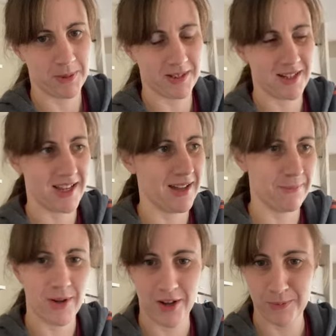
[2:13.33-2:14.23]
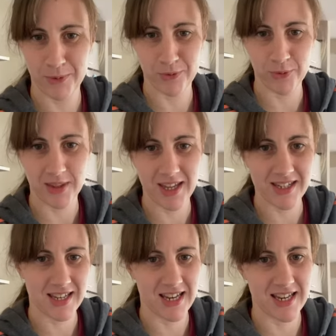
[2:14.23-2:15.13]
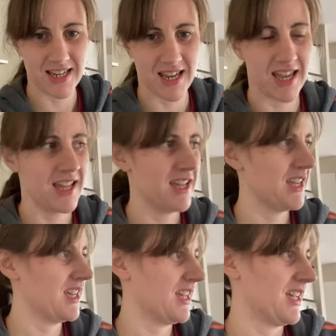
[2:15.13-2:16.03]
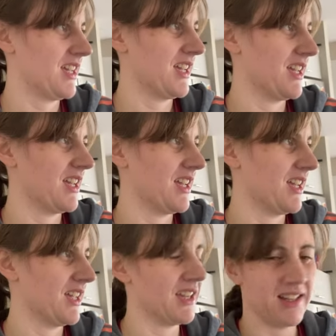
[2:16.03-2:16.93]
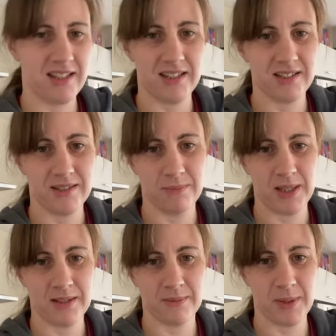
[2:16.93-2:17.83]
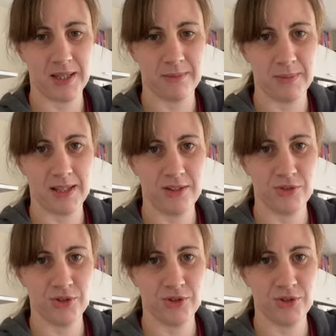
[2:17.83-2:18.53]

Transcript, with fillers: it. Um, I hope you enjoyed that and uh, yeah, I guess back to making my lunch